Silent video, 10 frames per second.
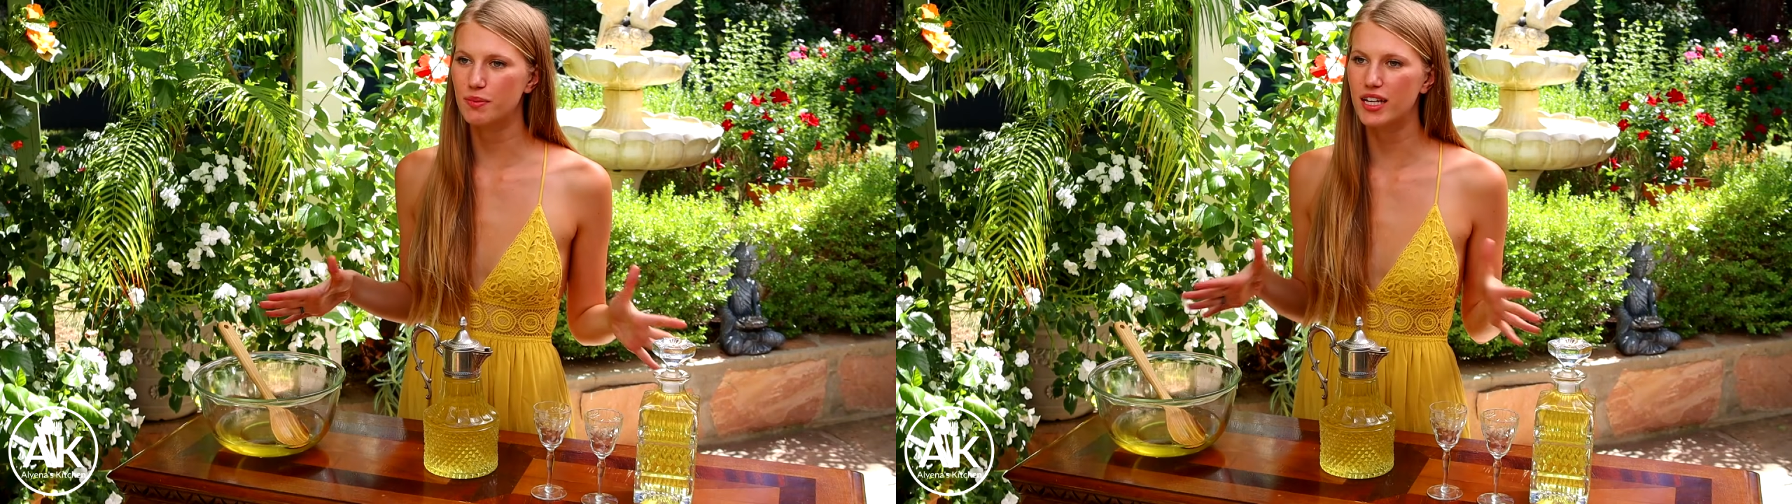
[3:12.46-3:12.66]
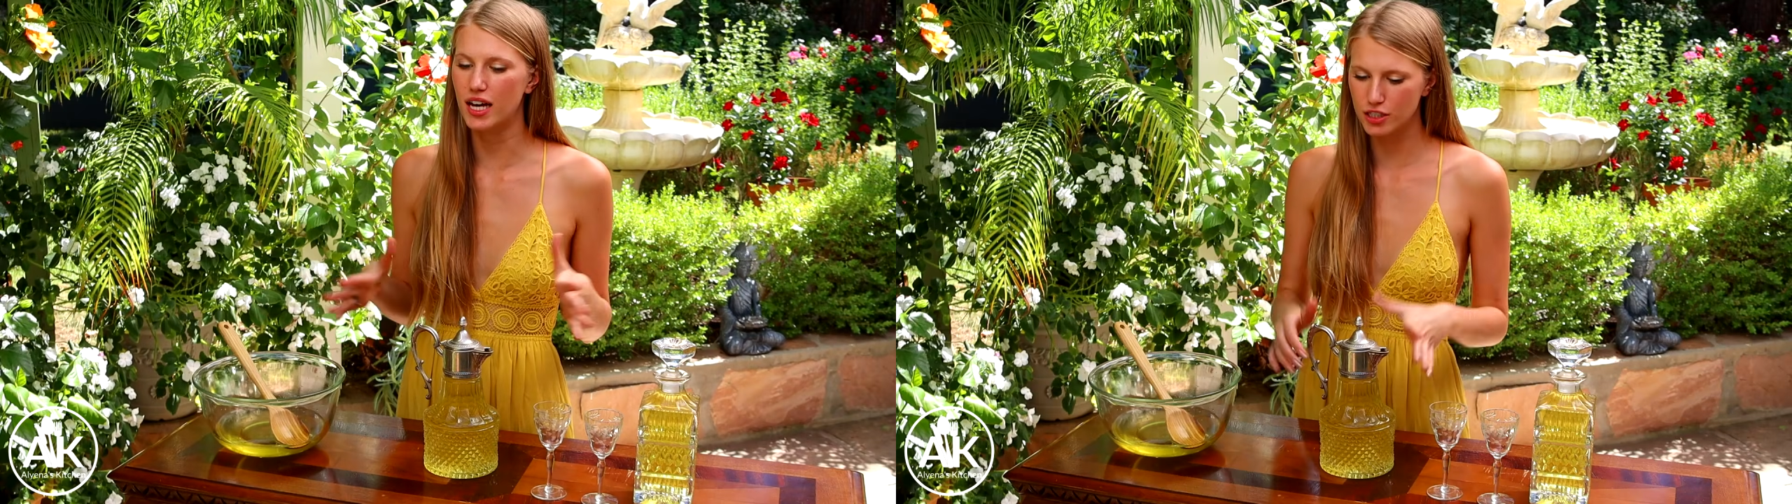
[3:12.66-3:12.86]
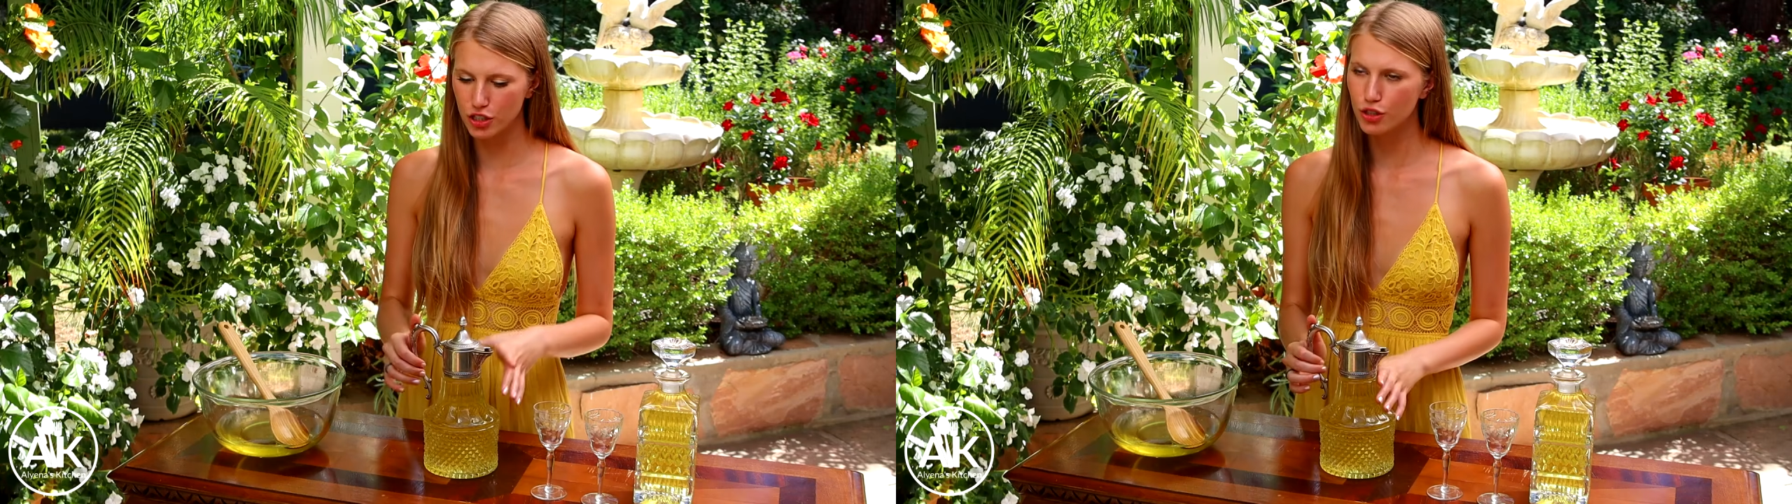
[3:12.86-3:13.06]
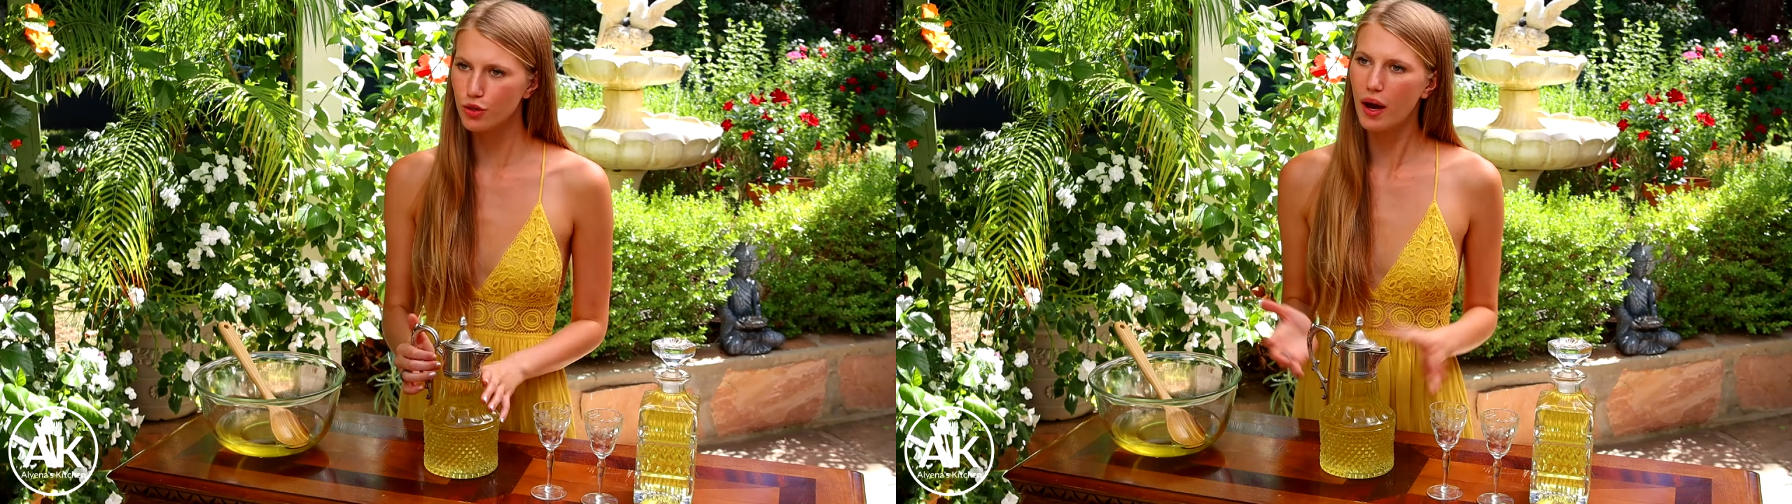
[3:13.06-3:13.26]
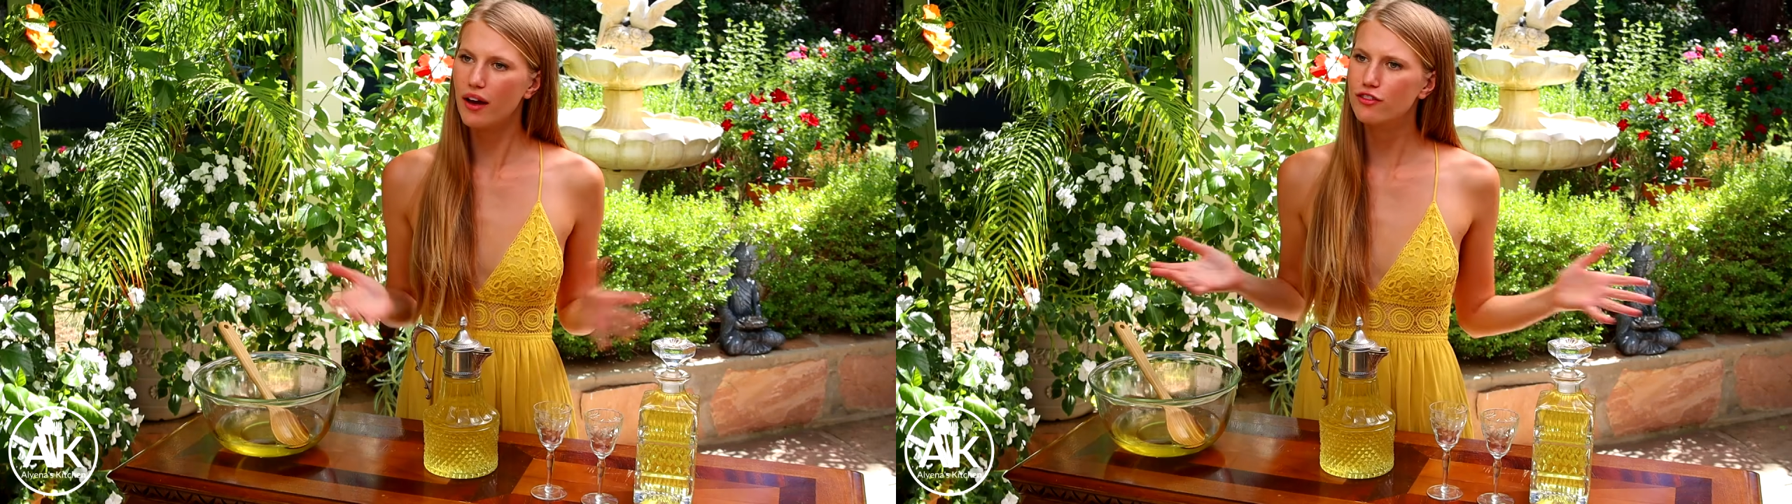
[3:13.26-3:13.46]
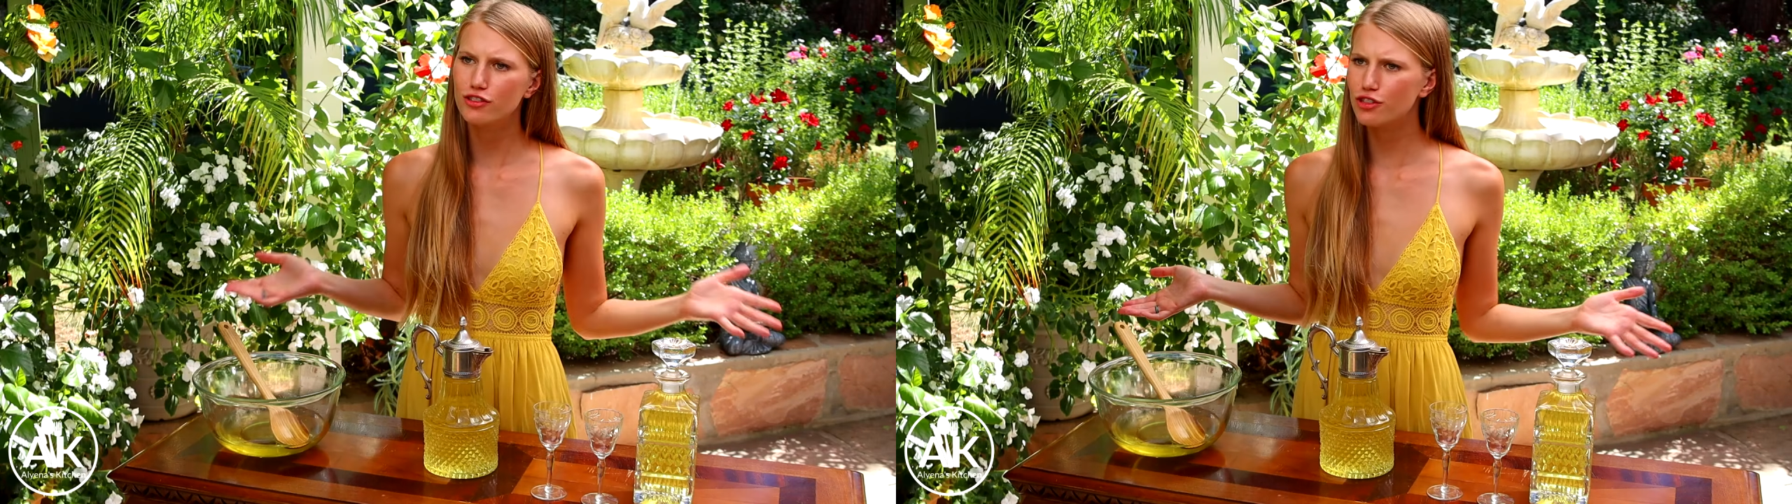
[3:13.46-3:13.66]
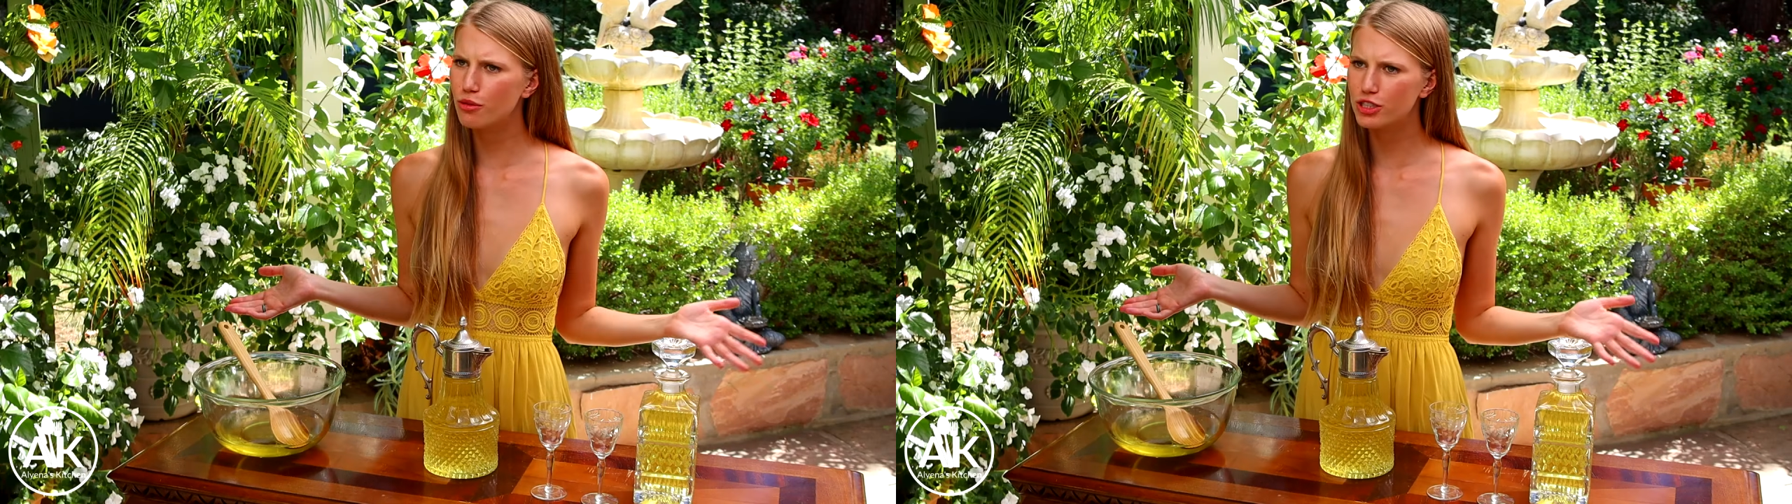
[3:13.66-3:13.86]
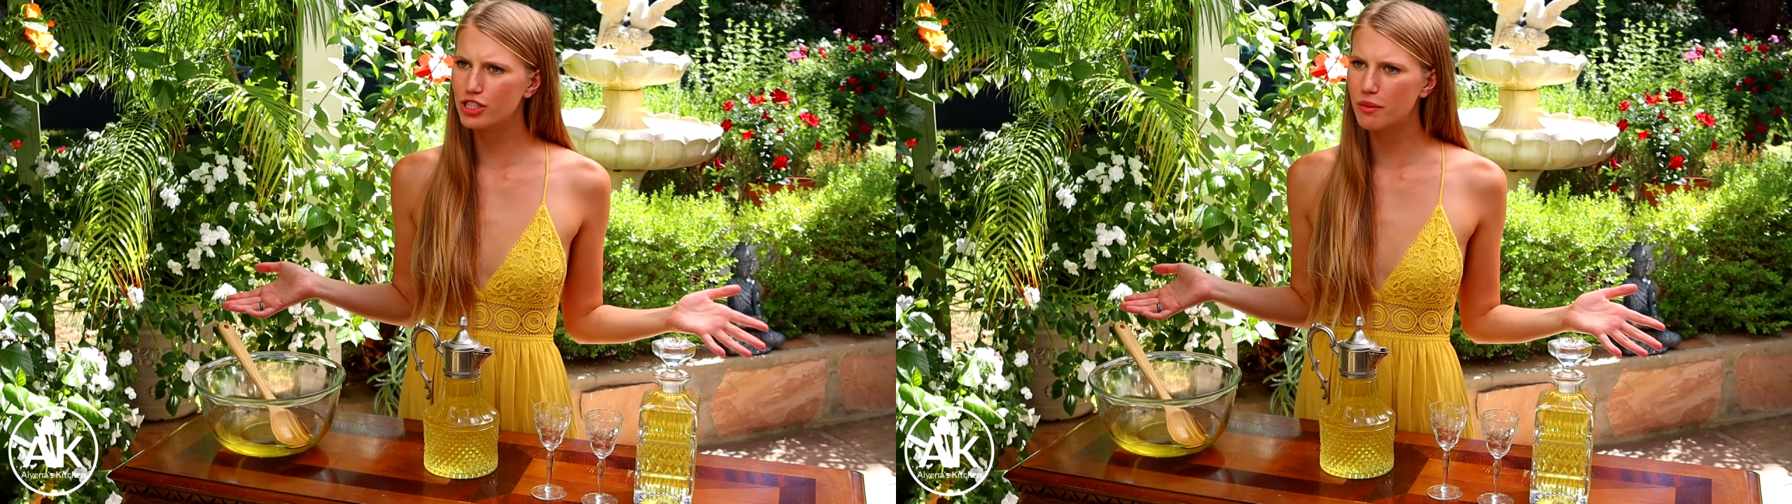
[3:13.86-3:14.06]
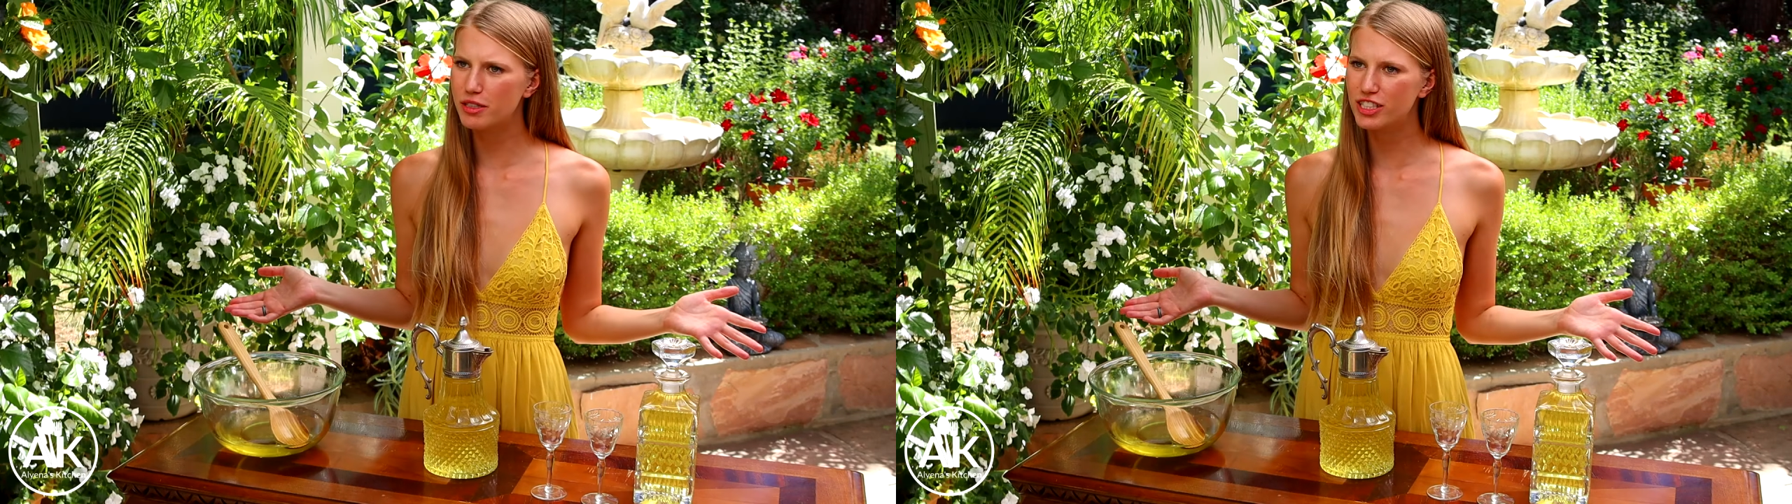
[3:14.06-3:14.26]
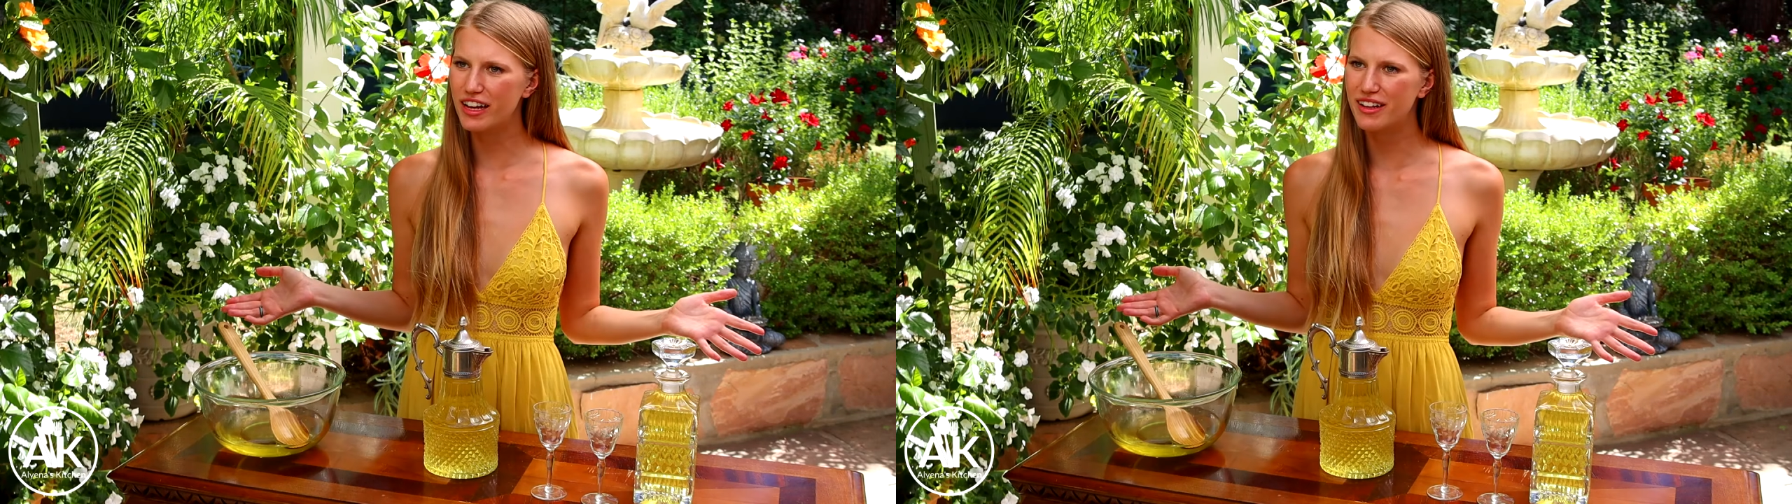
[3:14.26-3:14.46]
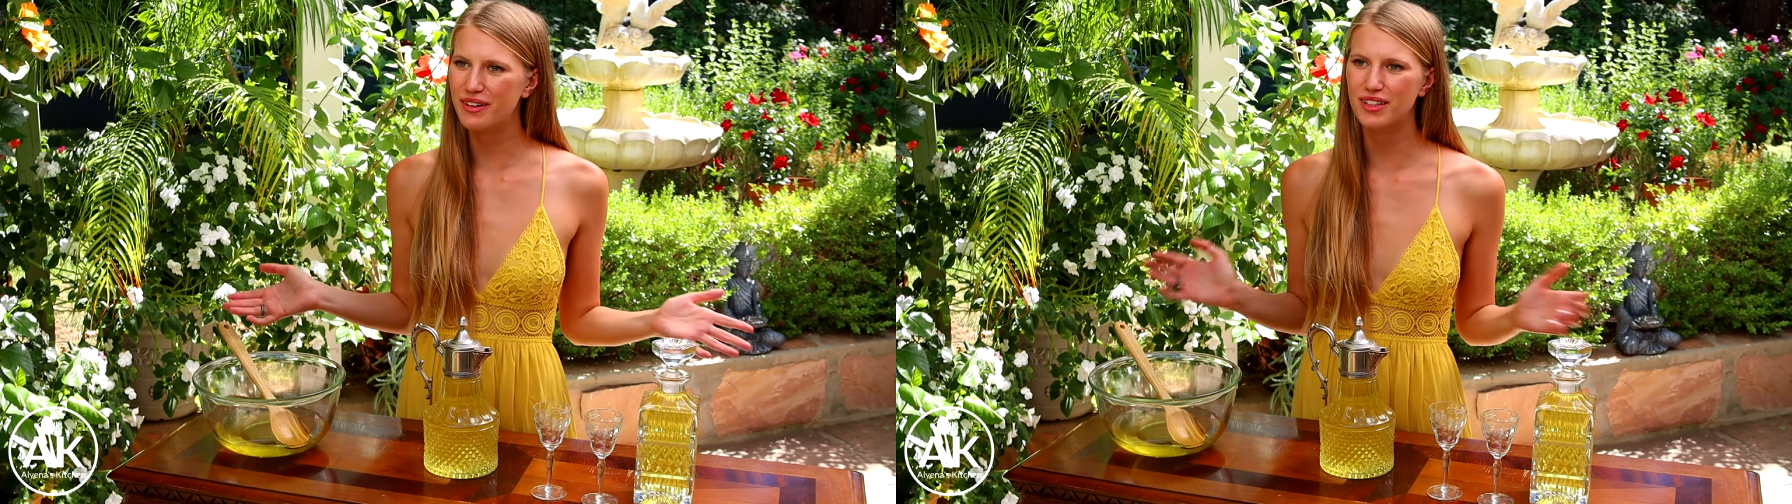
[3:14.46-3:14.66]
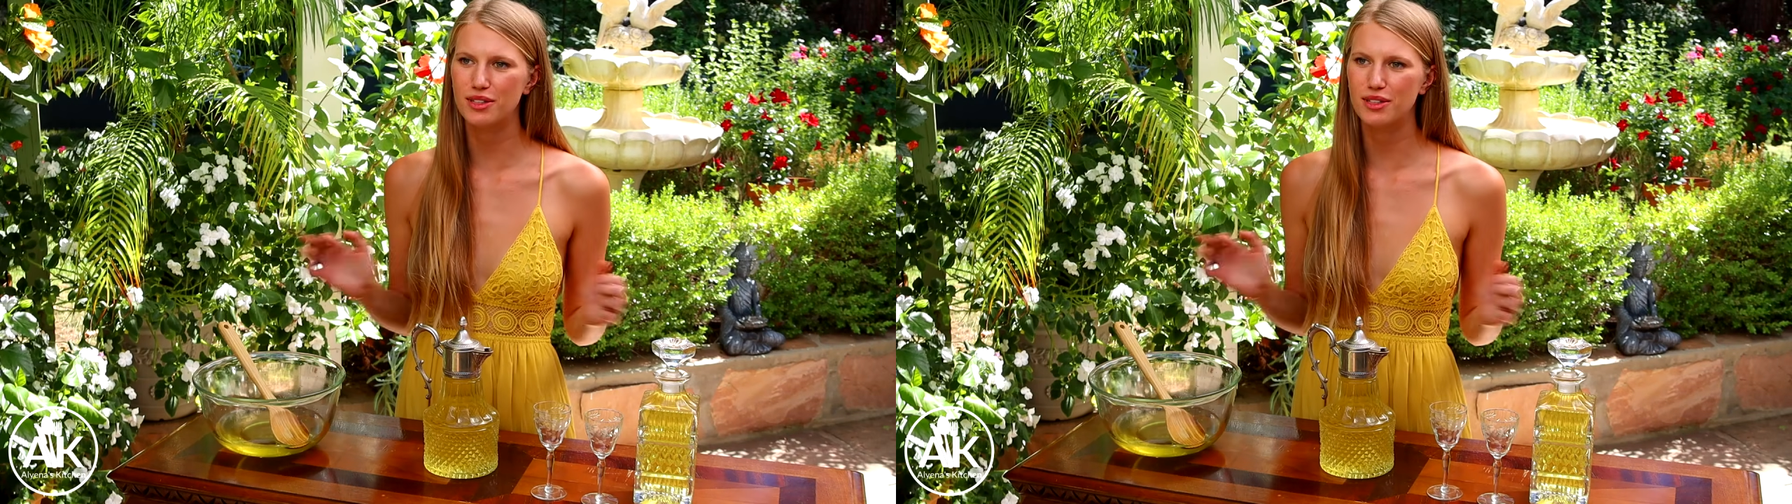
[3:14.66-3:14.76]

because you have so much limoncello